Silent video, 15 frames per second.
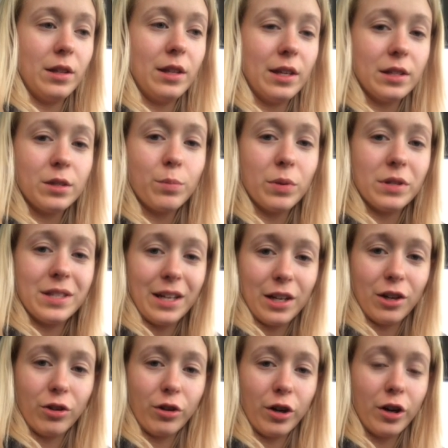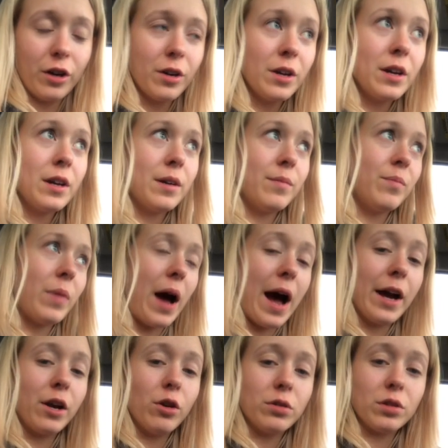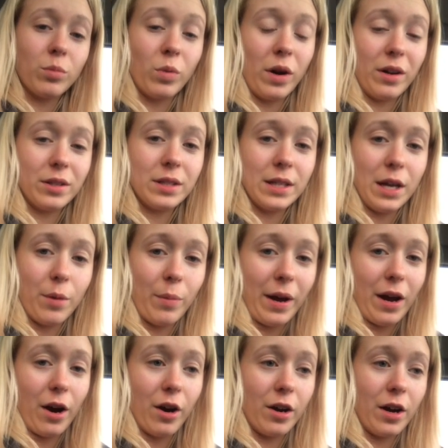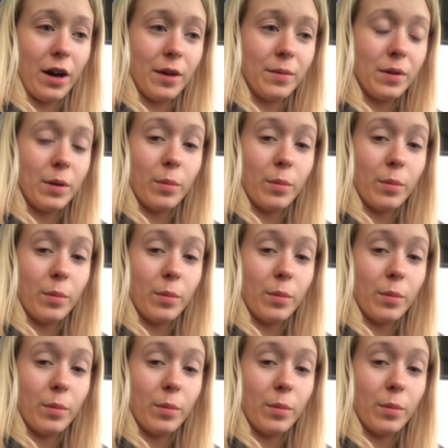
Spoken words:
this particular, I go somewhere else to get my hair cut.